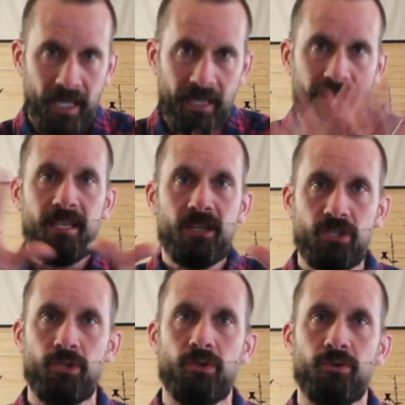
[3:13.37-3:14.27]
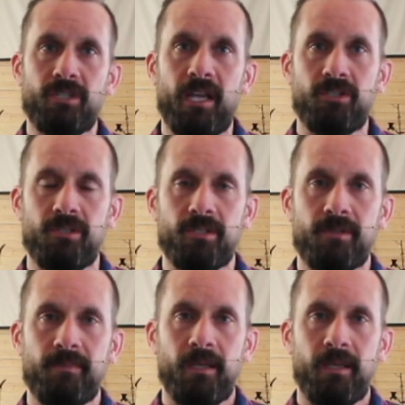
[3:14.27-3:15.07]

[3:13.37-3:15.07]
in these two sections.